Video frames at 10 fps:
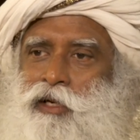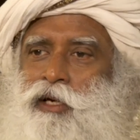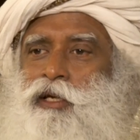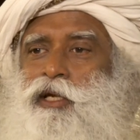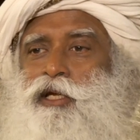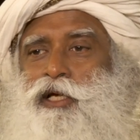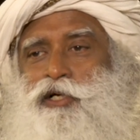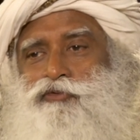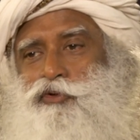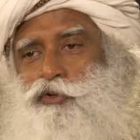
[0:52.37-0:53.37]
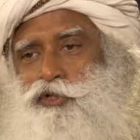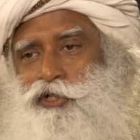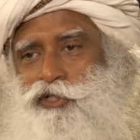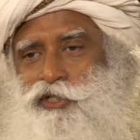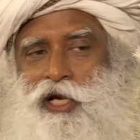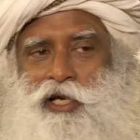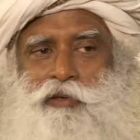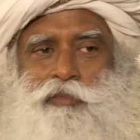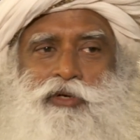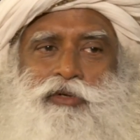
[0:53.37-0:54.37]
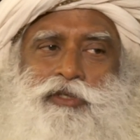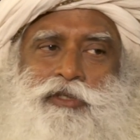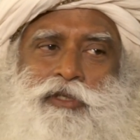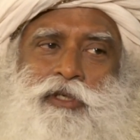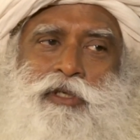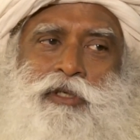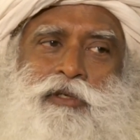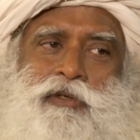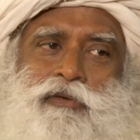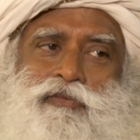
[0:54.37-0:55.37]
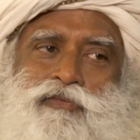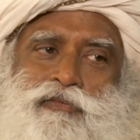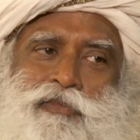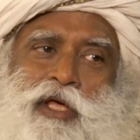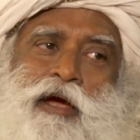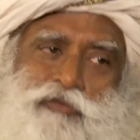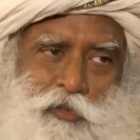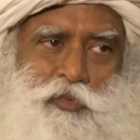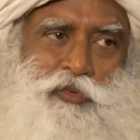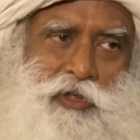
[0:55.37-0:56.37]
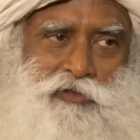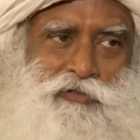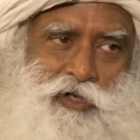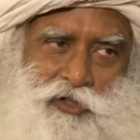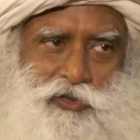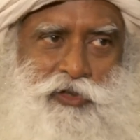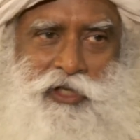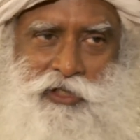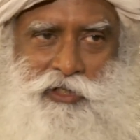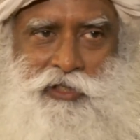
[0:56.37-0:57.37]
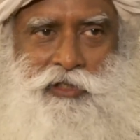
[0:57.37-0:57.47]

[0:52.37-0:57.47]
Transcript: In India, of course, it's dying because they have to approve it for us to take it.